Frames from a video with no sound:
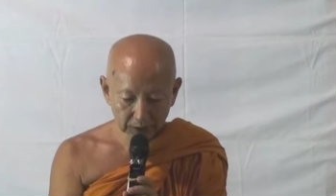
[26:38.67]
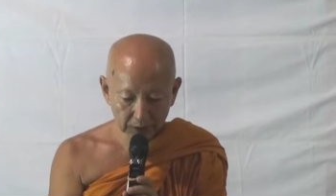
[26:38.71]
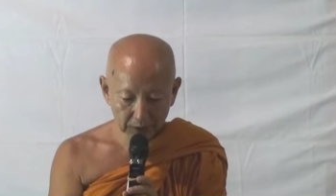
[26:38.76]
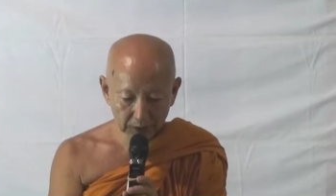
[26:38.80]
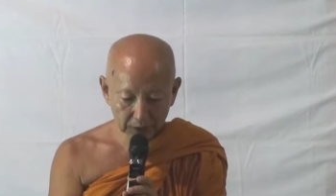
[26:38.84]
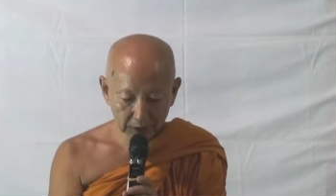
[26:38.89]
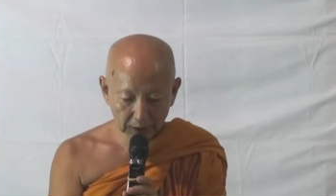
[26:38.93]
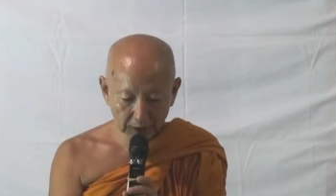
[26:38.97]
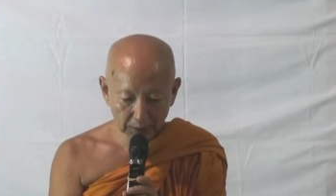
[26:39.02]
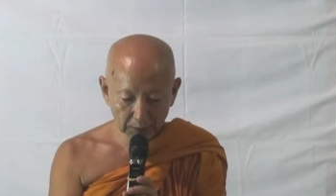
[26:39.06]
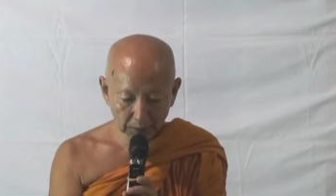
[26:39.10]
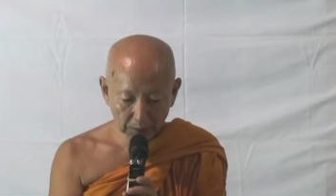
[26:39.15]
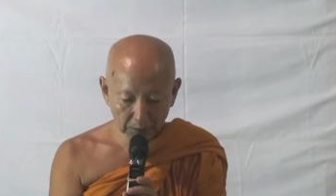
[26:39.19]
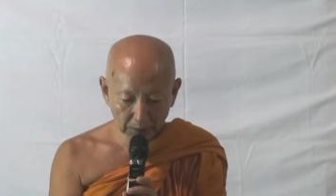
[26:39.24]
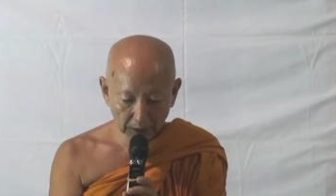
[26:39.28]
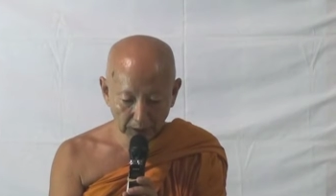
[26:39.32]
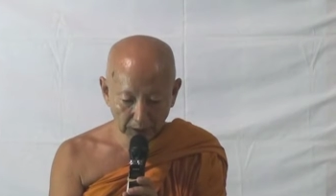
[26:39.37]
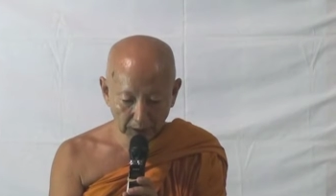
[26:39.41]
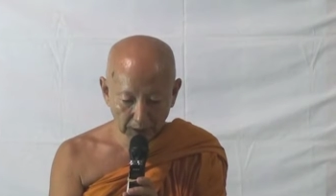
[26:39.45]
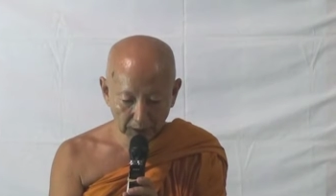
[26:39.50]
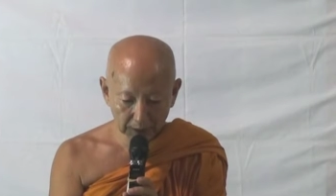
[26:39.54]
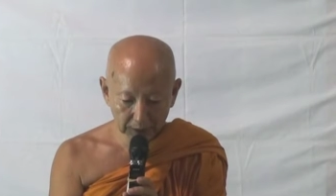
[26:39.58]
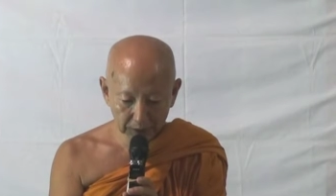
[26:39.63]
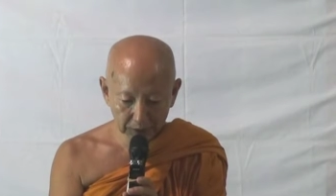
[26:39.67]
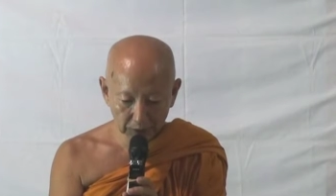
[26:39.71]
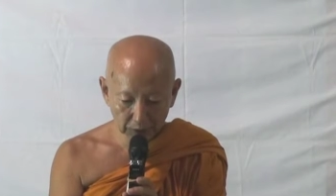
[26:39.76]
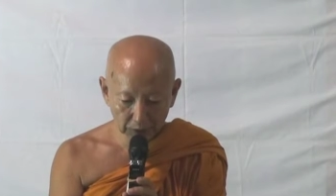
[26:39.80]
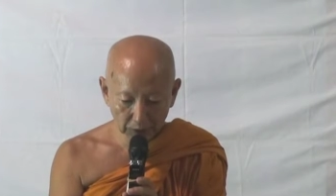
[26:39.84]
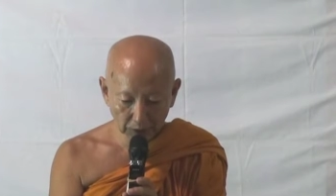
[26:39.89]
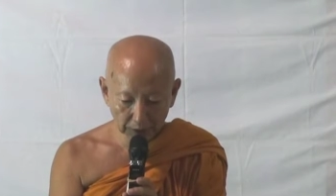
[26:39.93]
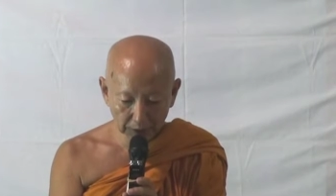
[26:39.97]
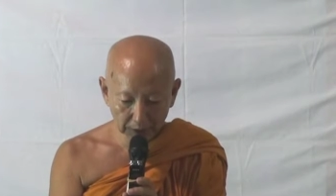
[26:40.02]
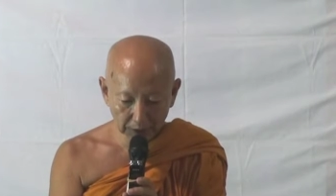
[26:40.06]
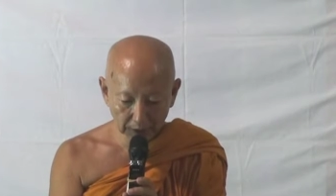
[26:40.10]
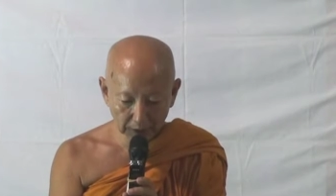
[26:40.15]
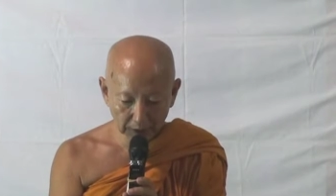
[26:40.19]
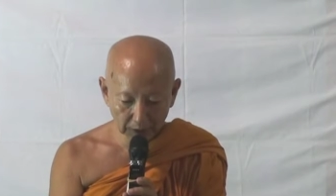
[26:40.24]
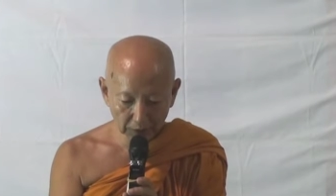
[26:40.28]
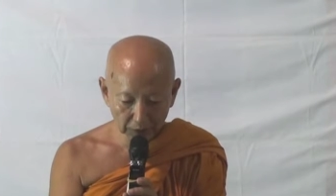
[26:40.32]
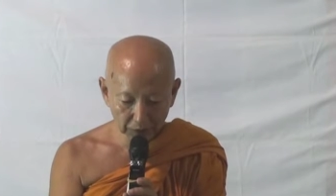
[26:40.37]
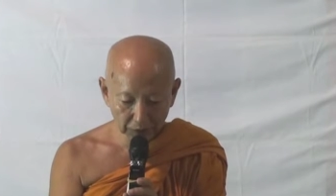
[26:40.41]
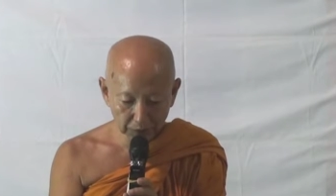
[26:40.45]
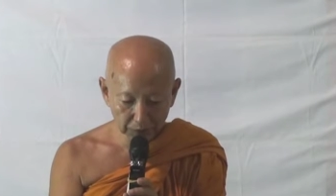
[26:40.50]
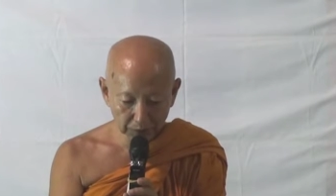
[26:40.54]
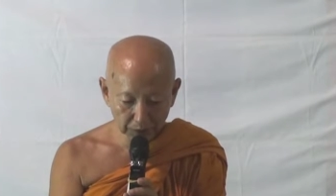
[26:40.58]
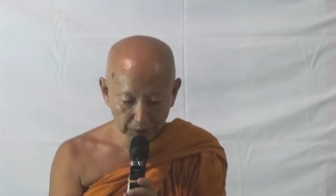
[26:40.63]
The same applies to conduct
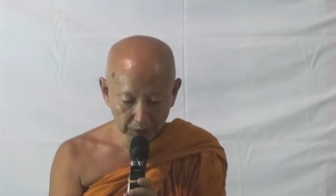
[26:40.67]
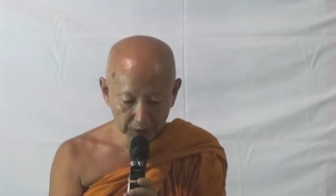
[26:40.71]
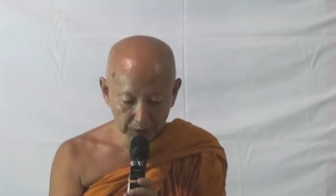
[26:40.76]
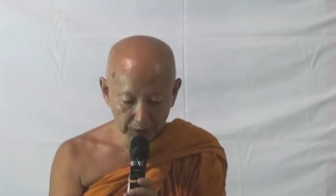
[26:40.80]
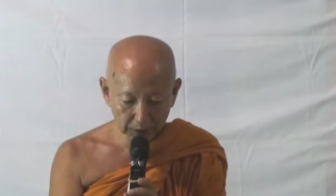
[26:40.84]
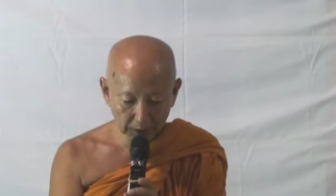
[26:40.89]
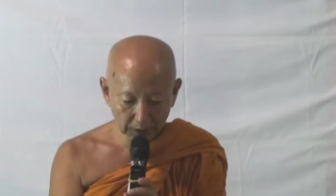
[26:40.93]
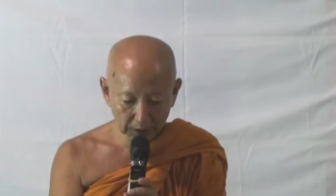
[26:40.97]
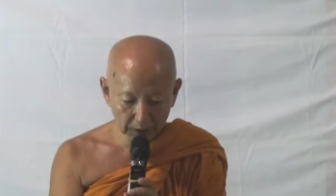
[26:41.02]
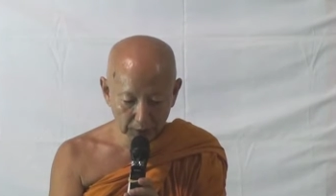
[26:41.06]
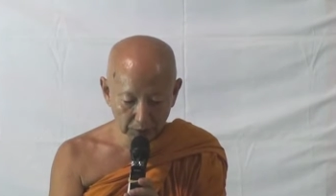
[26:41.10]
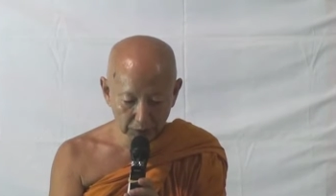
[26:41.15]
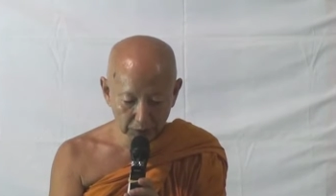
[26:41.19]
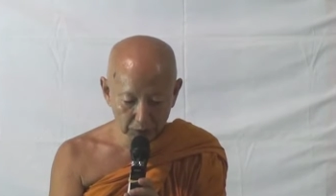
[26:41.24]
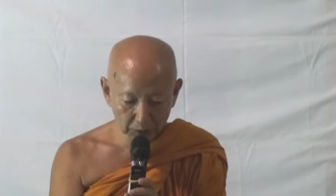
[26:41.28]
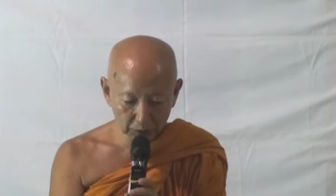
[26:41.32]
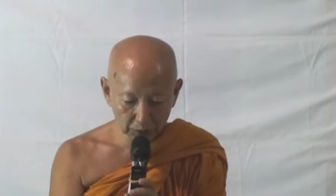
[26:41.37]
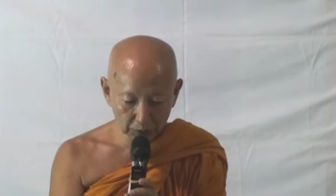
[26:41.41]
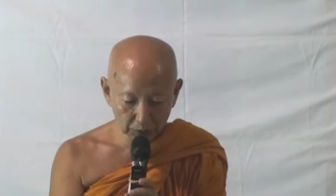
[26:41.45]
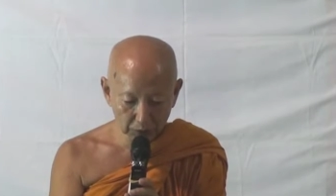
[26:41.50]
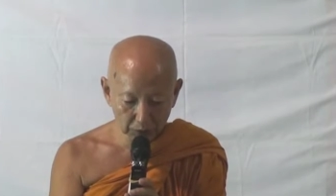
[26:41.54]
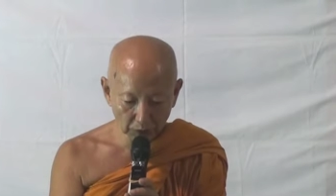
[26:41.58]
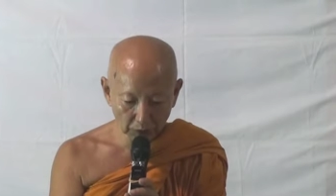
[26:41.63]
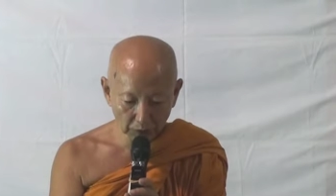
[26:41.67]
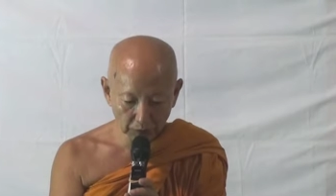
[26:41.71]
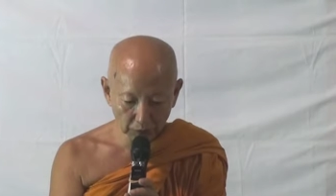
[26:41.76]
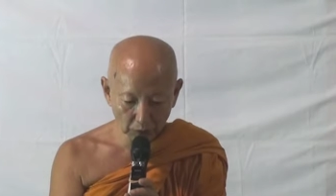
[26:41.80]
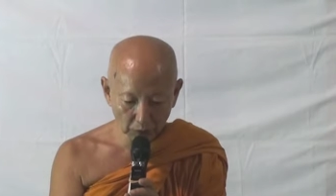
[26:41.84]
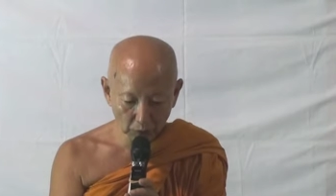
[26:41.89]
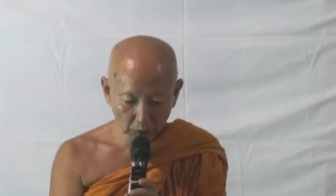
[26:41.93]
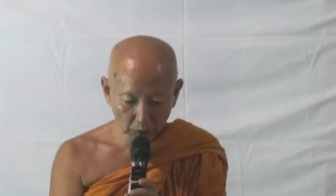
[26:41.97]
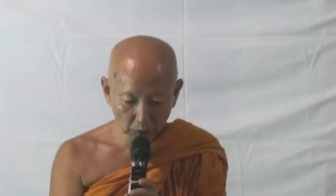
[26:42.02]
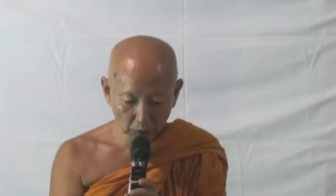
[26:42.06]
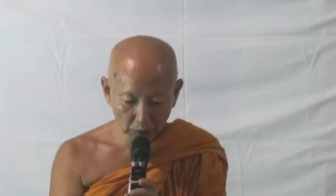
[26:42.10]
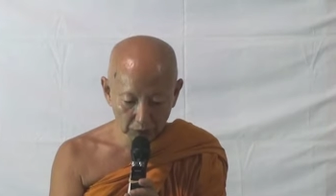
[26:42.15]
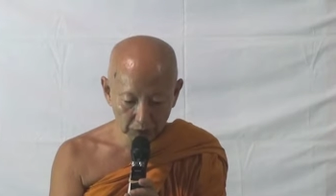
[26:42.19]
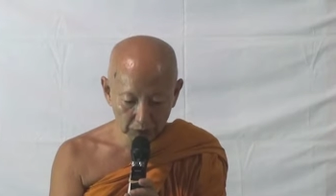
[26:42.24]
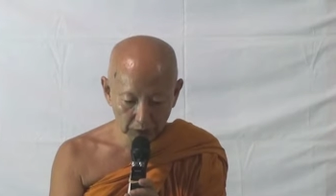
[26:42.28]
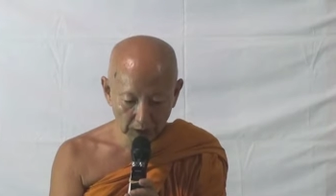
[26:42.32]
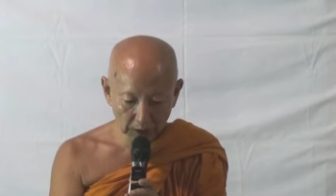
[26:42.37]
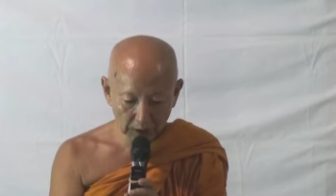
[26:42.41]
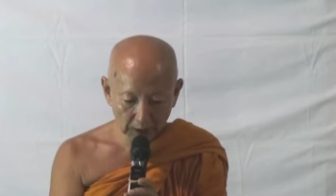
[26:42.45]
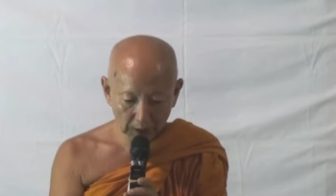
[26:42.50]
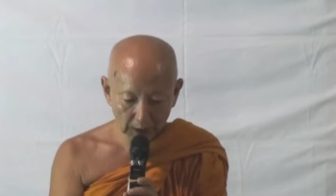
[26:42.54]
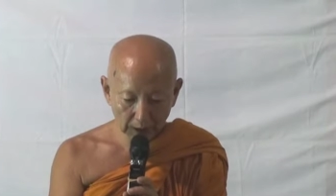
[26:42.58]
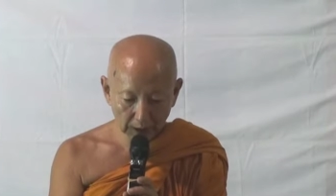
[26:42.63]
of speech and the pursuit of goals.
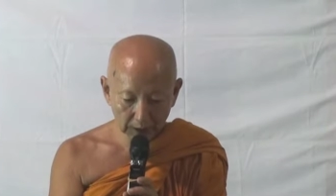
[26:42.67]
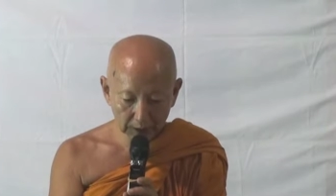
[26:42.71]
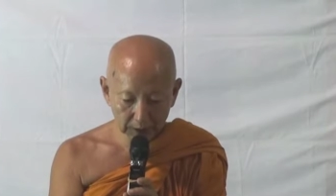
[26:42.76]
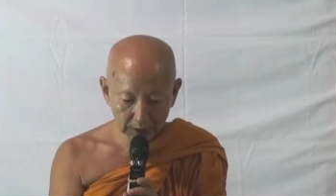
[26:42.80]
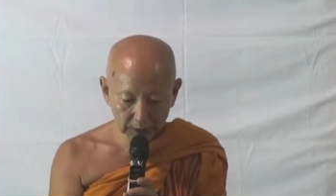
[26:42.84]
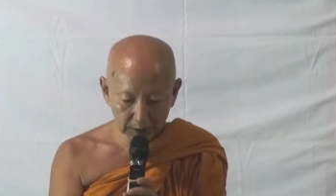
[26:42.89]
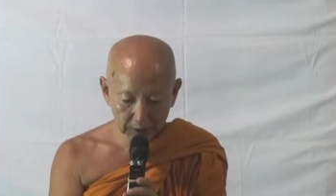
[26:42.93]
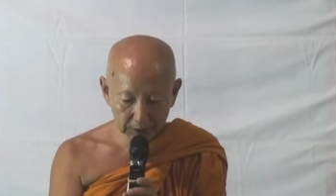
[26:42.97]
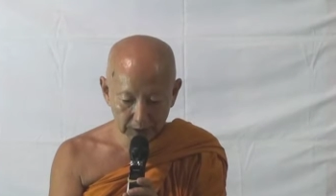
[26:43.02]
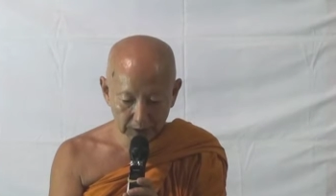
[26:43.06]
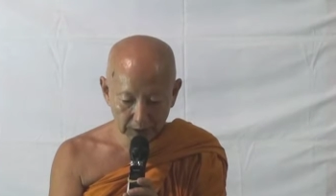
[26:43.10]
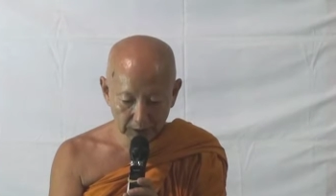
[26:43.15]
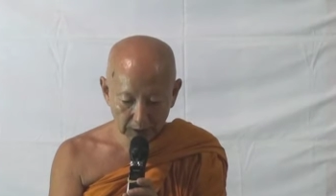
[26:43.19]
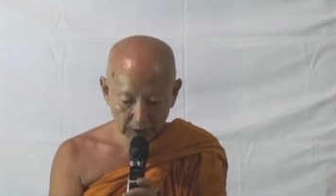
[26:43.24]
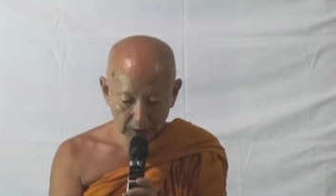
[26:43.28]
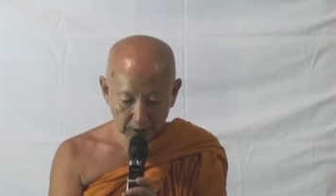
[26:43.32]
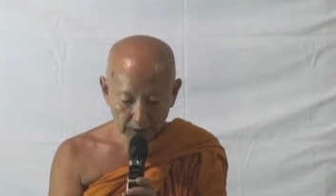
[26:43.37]
And this